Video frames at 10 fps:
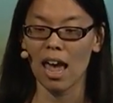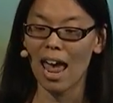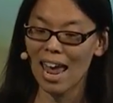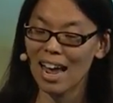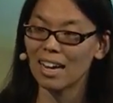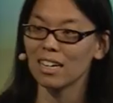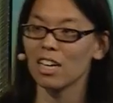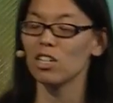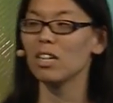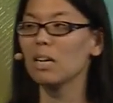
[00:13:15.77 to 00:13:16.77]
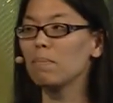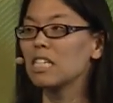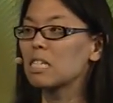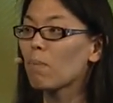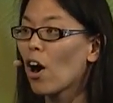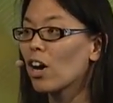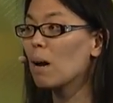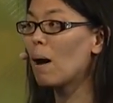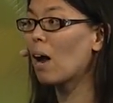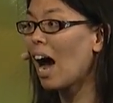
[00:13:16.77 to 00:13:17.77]
And you need to be smart
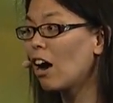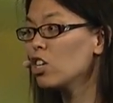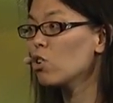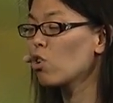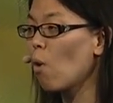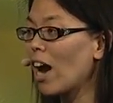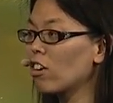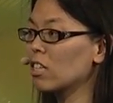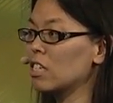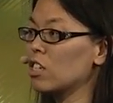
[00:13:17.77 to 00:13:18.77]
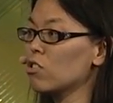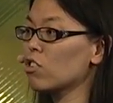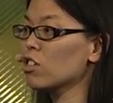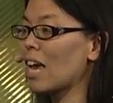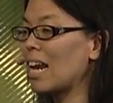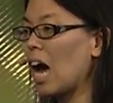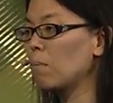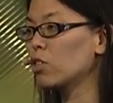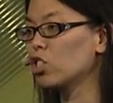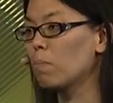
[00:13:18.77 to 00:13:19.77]
about how you acquire these users and how
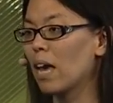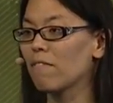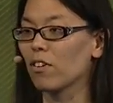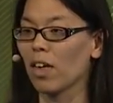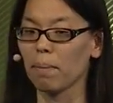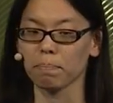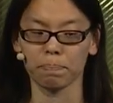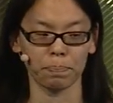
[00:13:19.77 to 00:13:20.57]
much you pay for them.